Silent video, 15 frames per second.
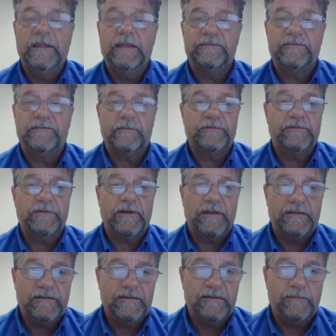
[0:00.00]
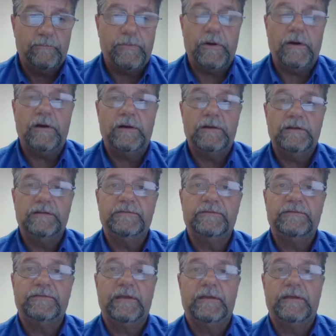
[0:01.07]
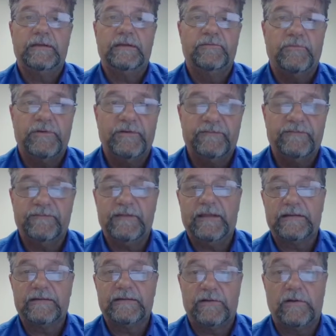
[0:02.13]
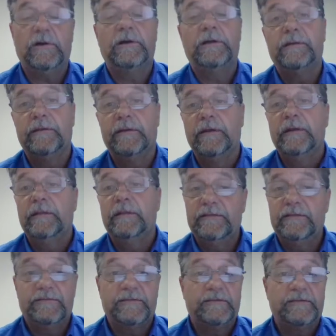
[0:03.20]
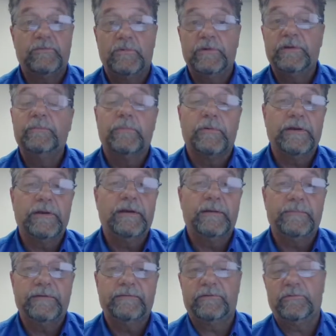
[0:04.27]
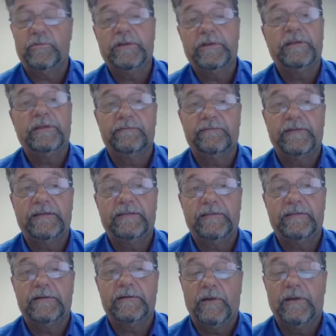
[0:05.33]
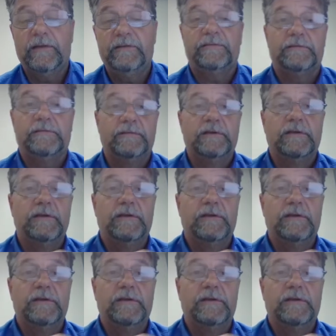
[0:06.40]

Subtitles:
it's always a good idea to pause and reflect on these things that we bring up every week in faith integration.